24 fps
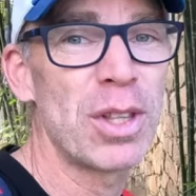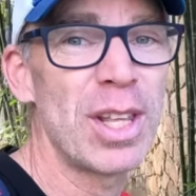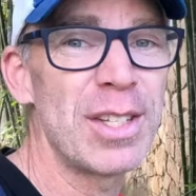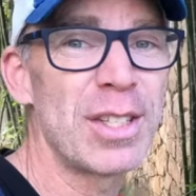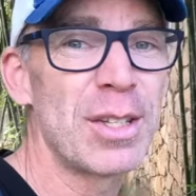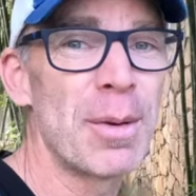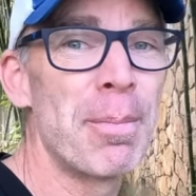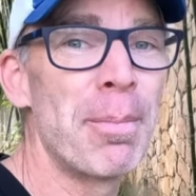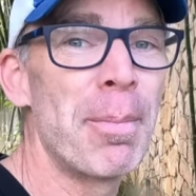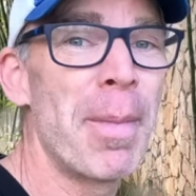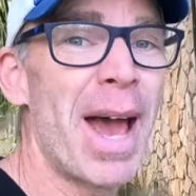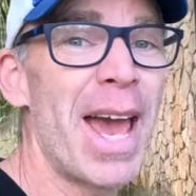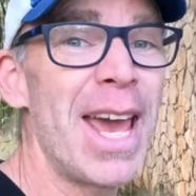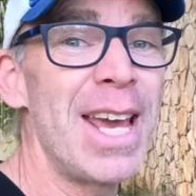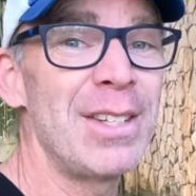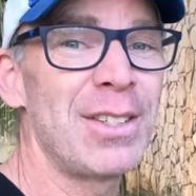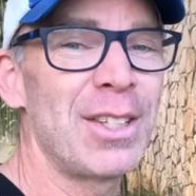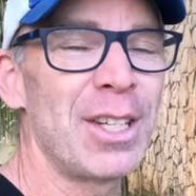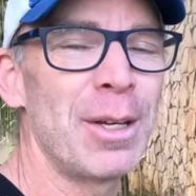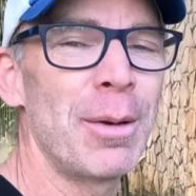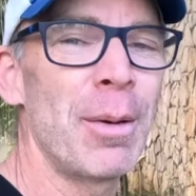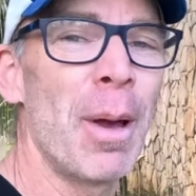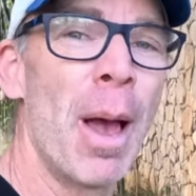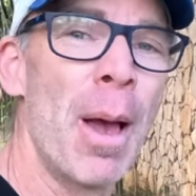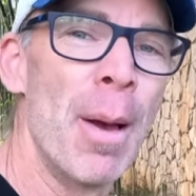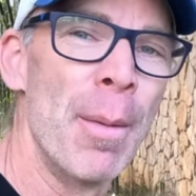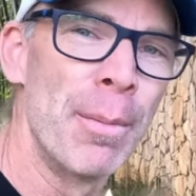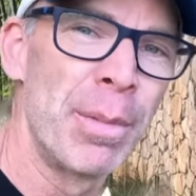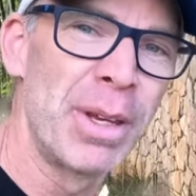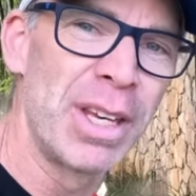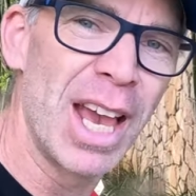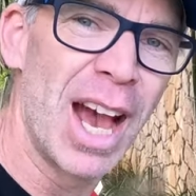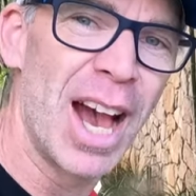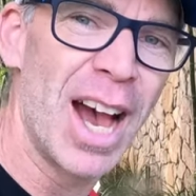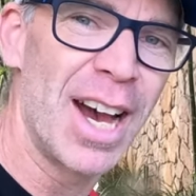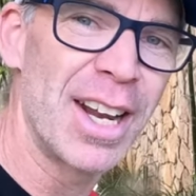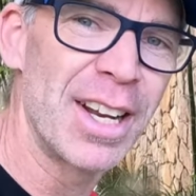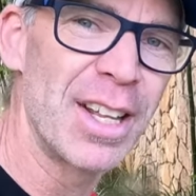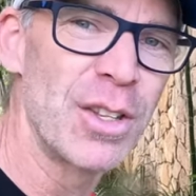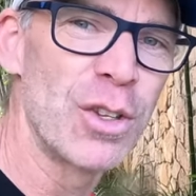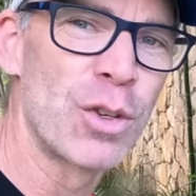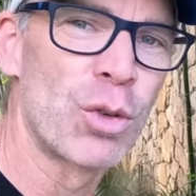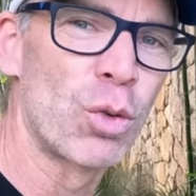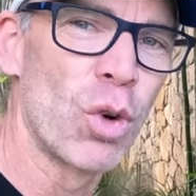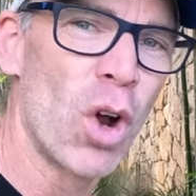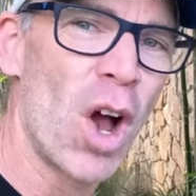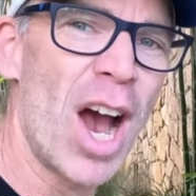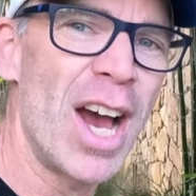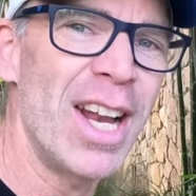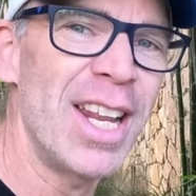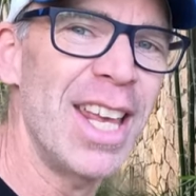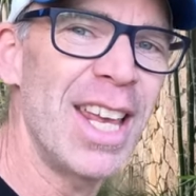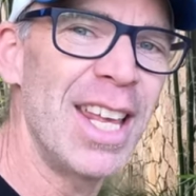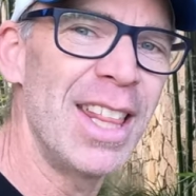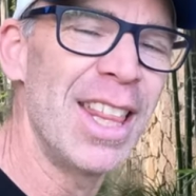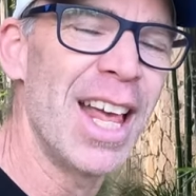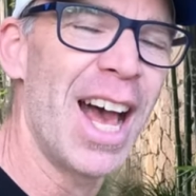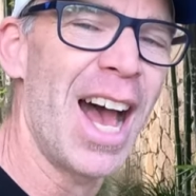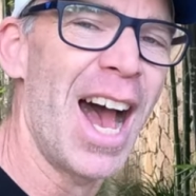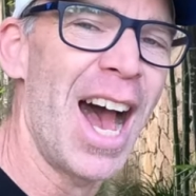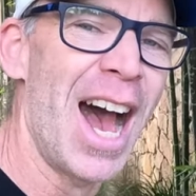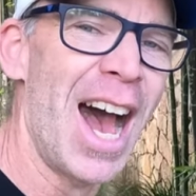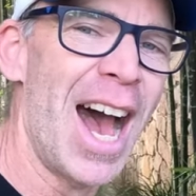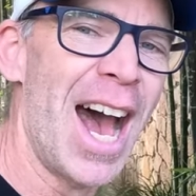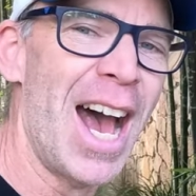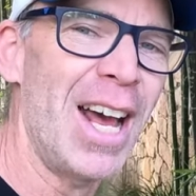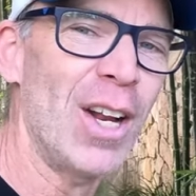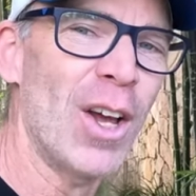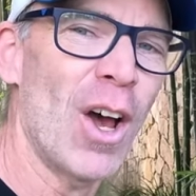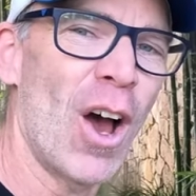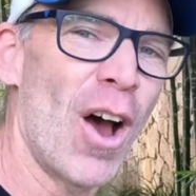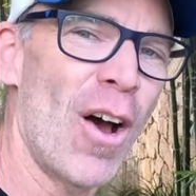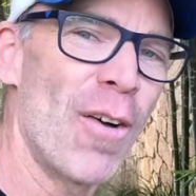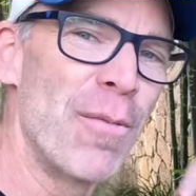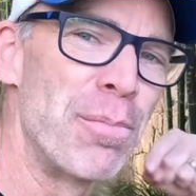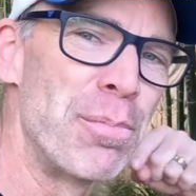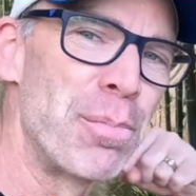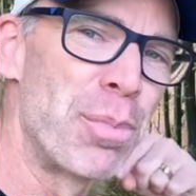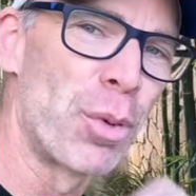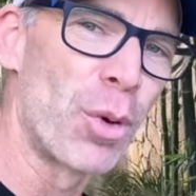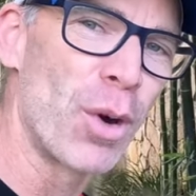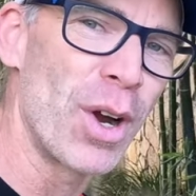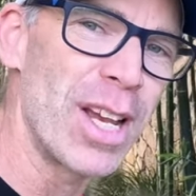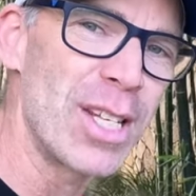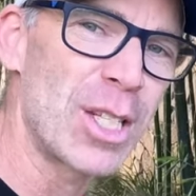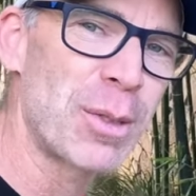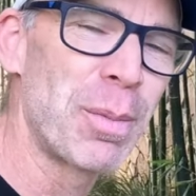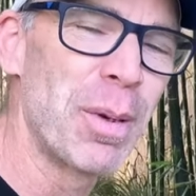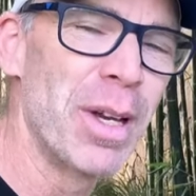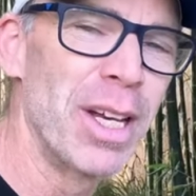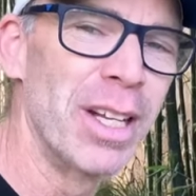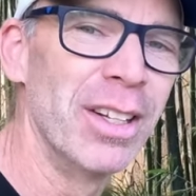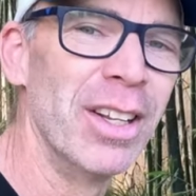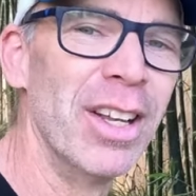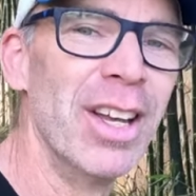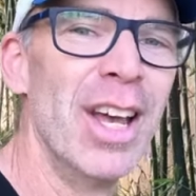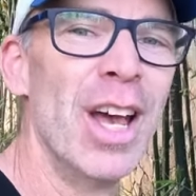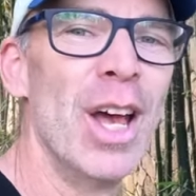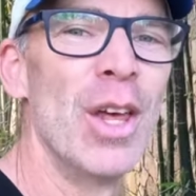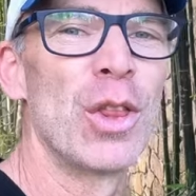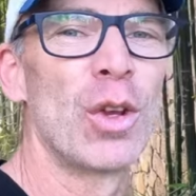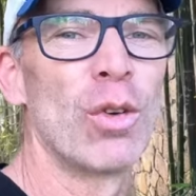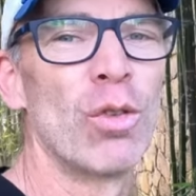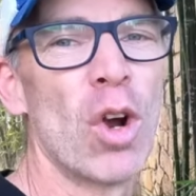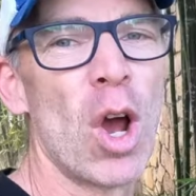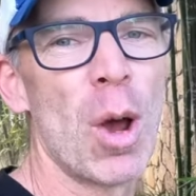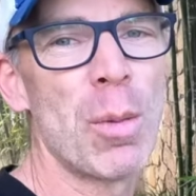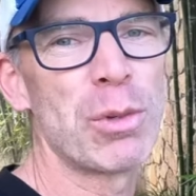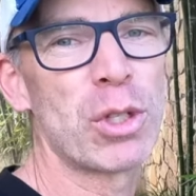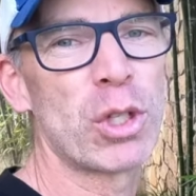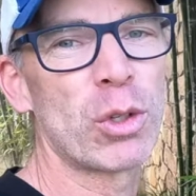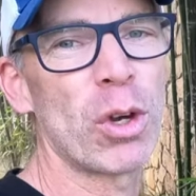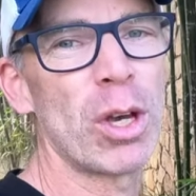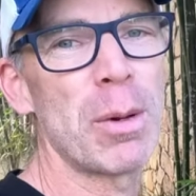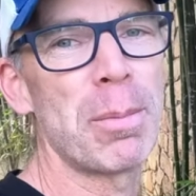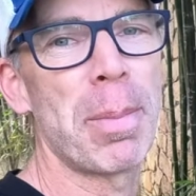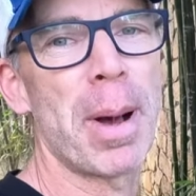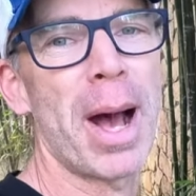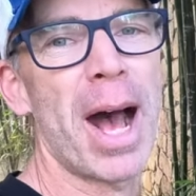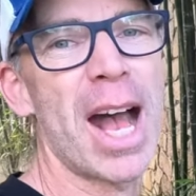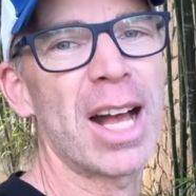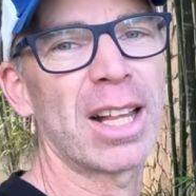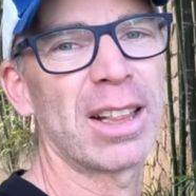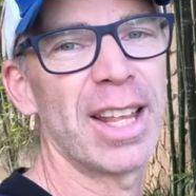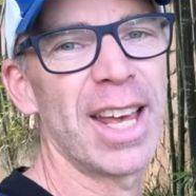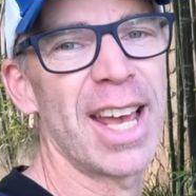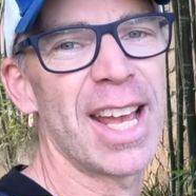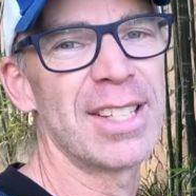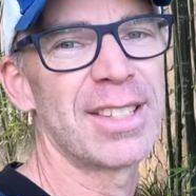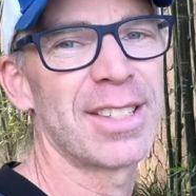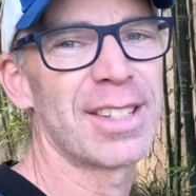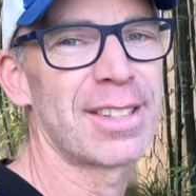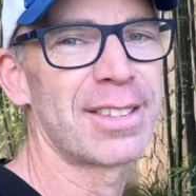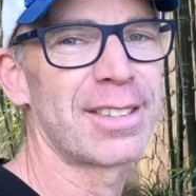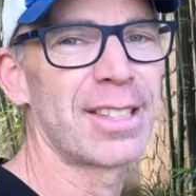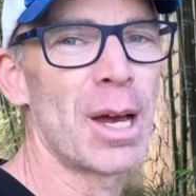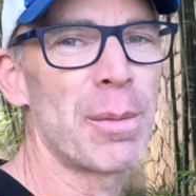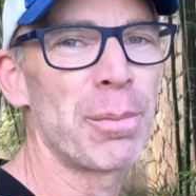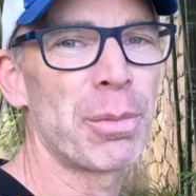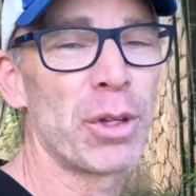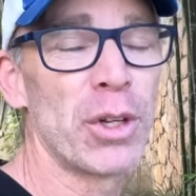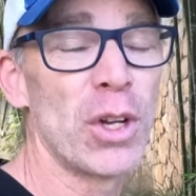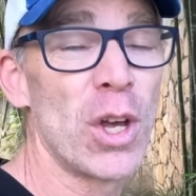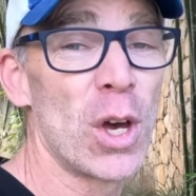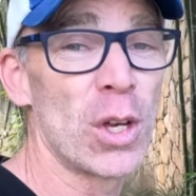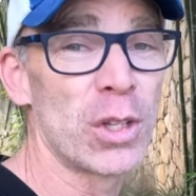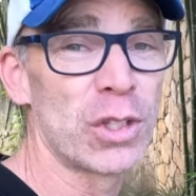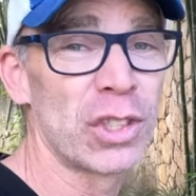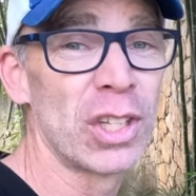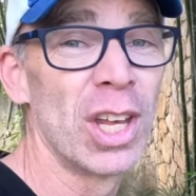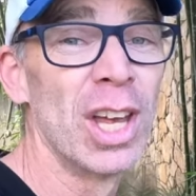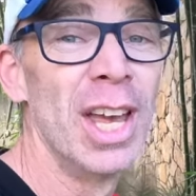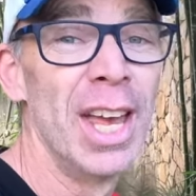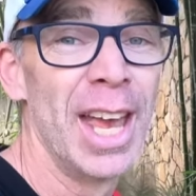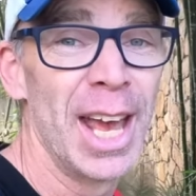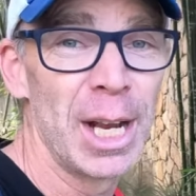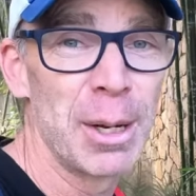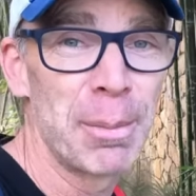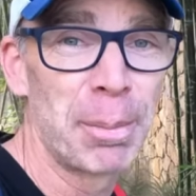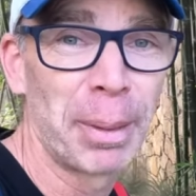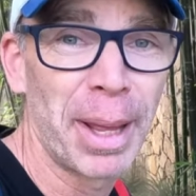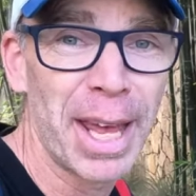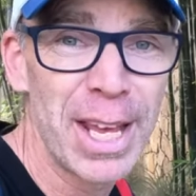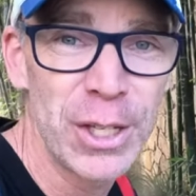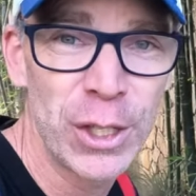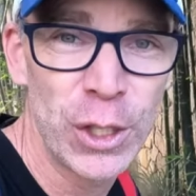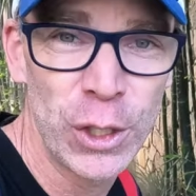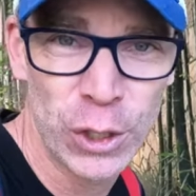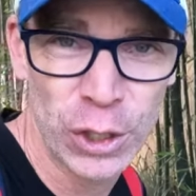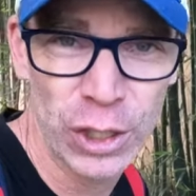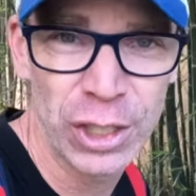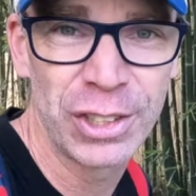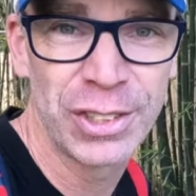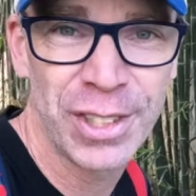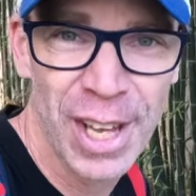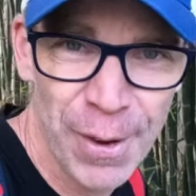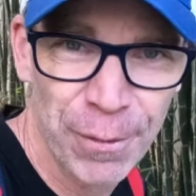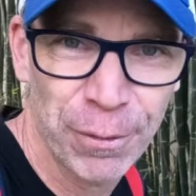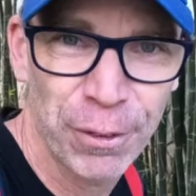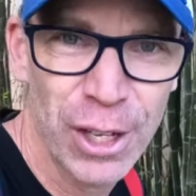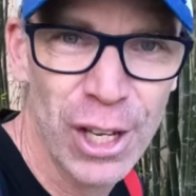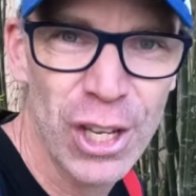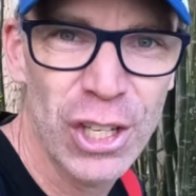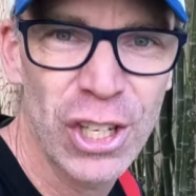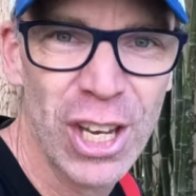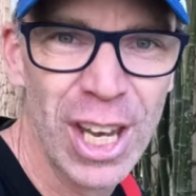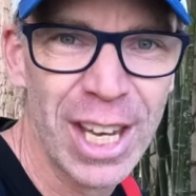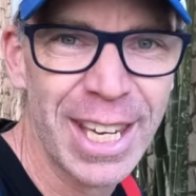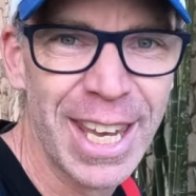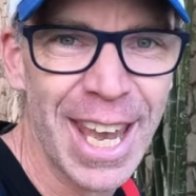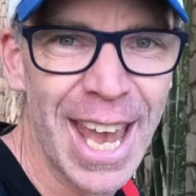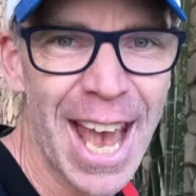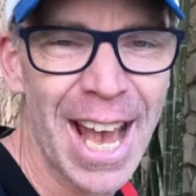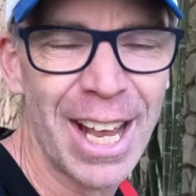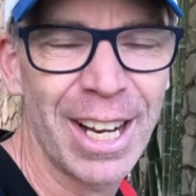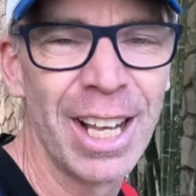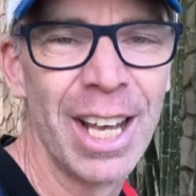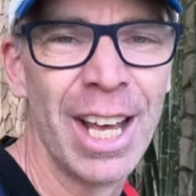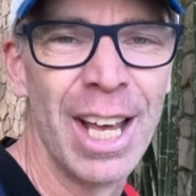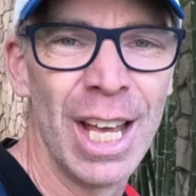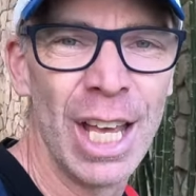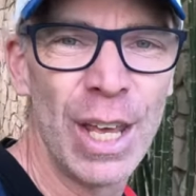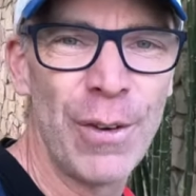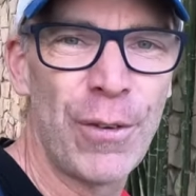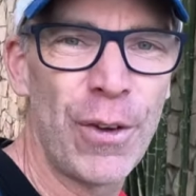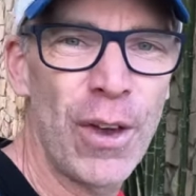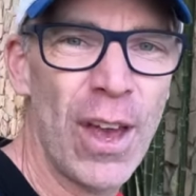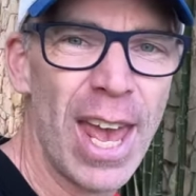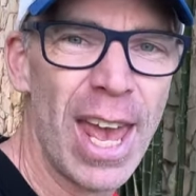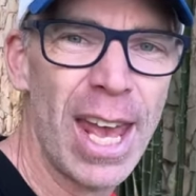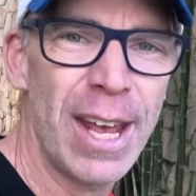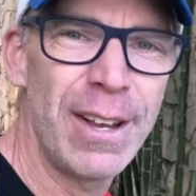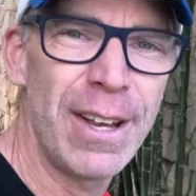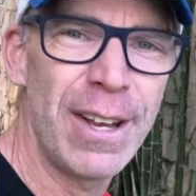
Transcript: to these amazing gardens right in the heart of Brisbane. The Roma Street Parklands are something else and a place you should definitely check out if you